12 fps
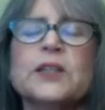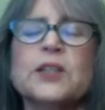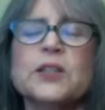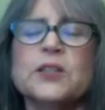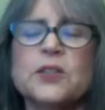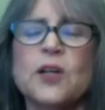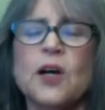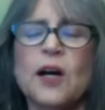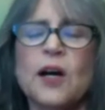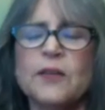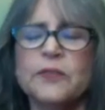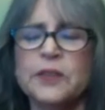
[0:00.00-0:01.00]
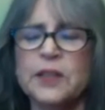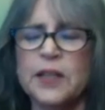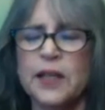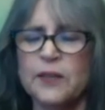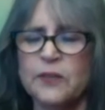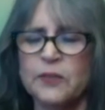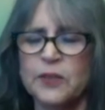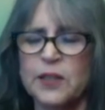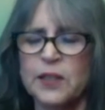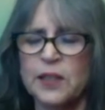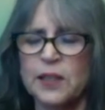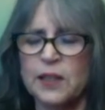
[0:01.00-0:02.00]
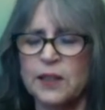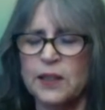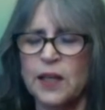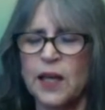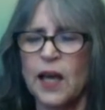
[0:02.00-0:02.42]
Just soften everything.